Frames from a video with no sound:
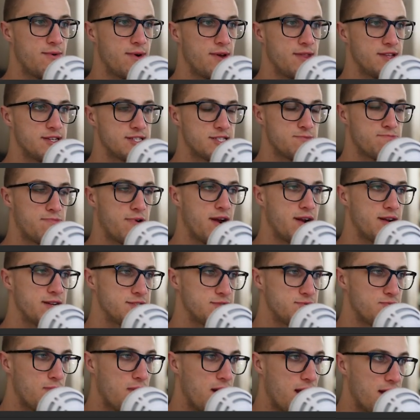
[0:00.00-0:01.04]
When the spread
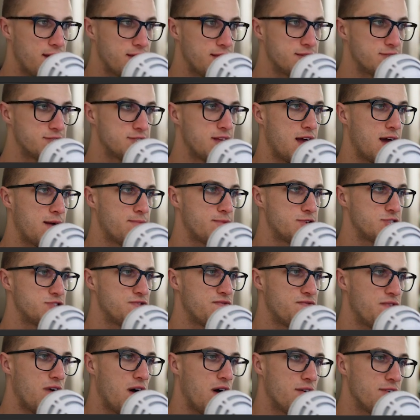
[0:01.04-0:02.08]
is wide, there's not much
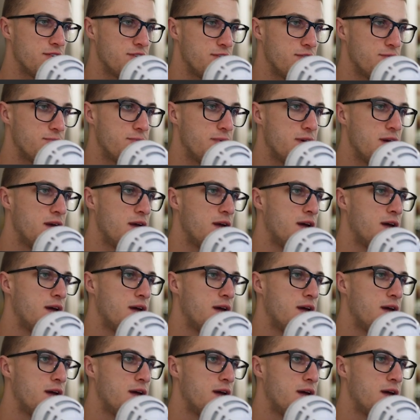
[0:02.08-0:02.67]
volume.